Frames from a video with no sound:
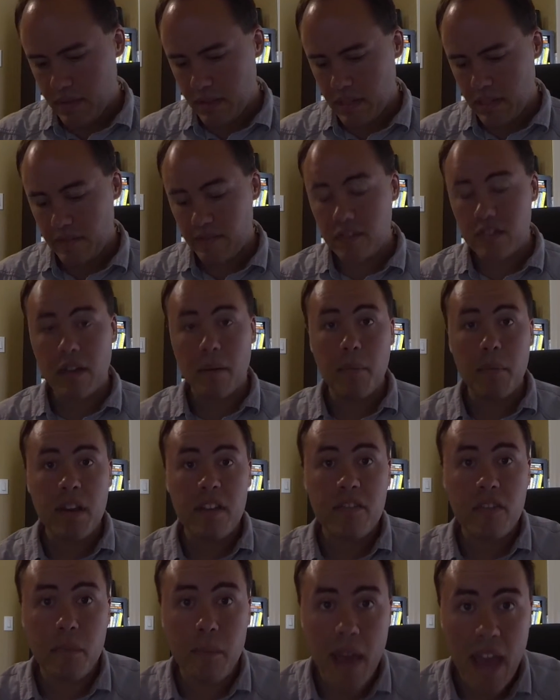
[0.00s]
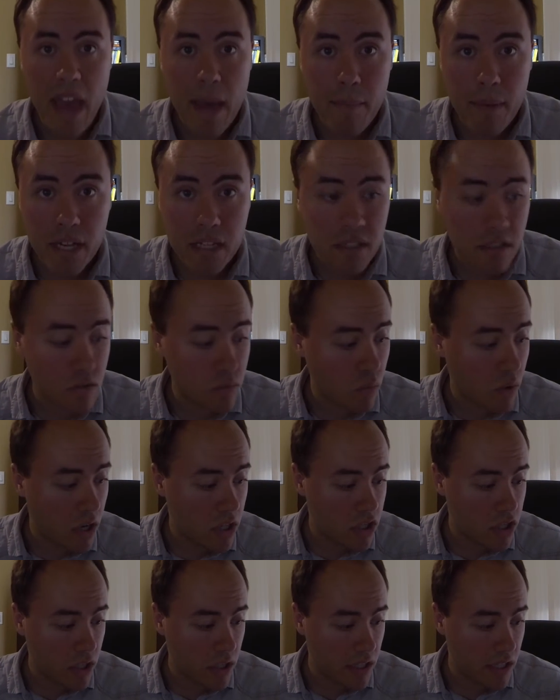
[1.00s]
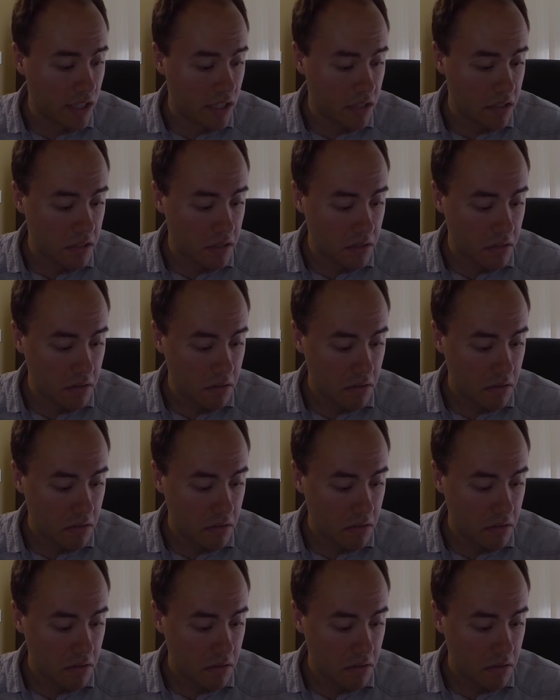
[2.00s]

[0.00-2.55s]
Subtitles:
If somebody from Amex is watching this,